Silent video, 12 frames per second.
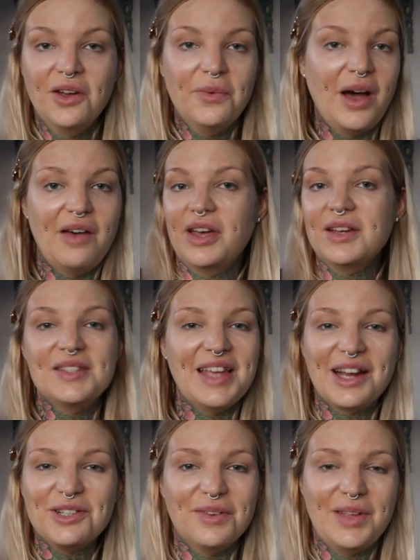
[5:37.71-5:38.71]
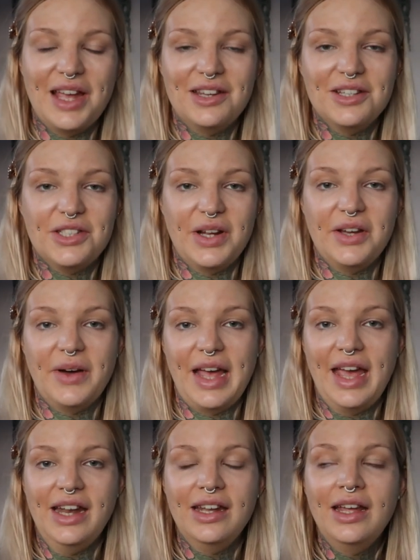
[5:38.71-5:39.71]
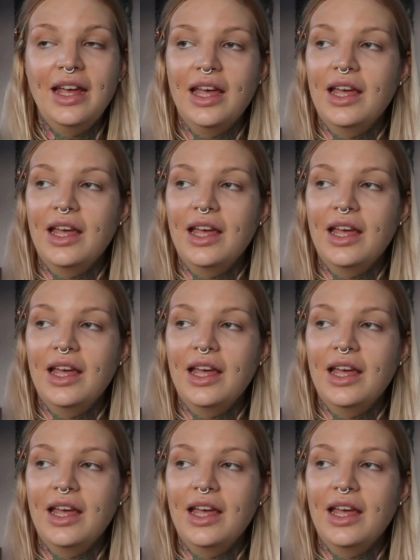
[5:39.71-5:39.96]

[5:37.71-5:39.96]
whatever sector of the industry you're in,